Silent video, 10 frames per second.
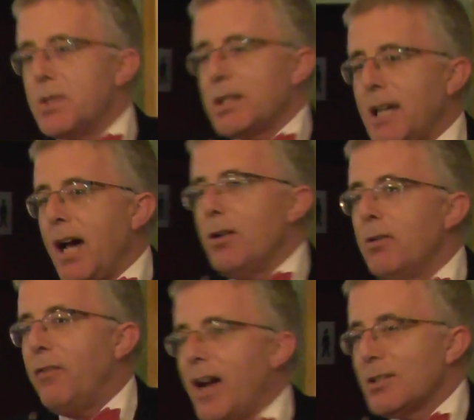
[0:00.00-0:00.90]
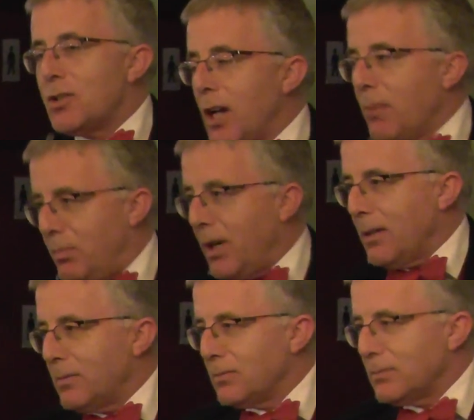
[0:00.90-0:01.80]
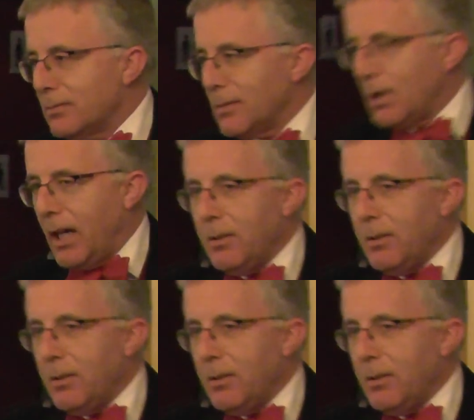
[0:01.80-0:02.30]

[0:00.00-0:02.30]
was the colour of Frank's jumper. Okay.